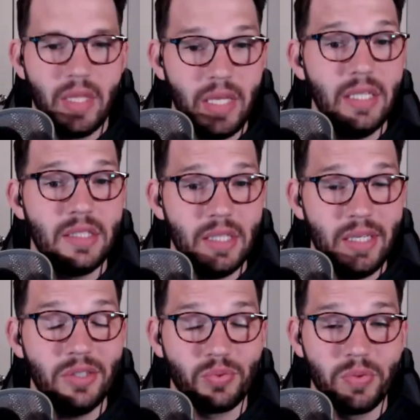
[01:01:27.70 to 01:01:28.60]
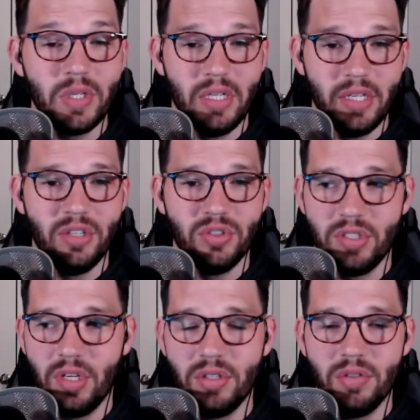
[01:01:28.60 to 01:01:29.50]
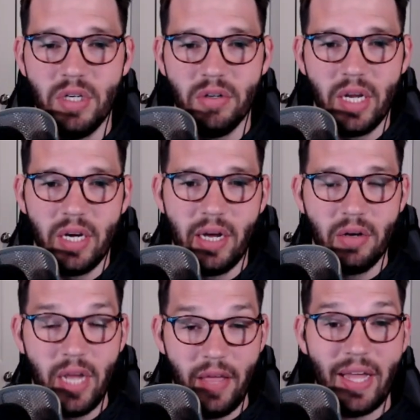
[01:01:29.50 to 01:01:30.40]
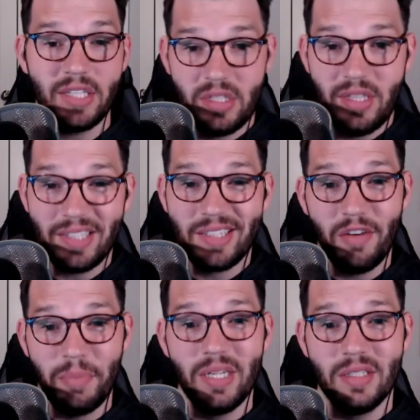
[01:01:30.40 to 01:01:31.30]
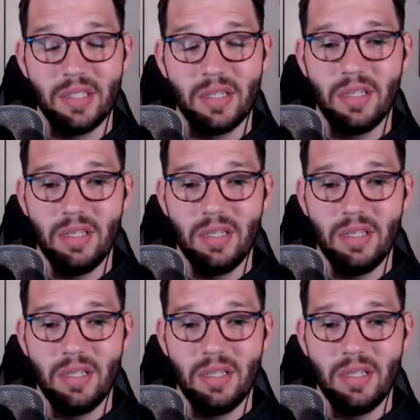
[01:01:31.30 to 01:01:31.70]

He's really dangerous on the green right now. And that's kind of been his,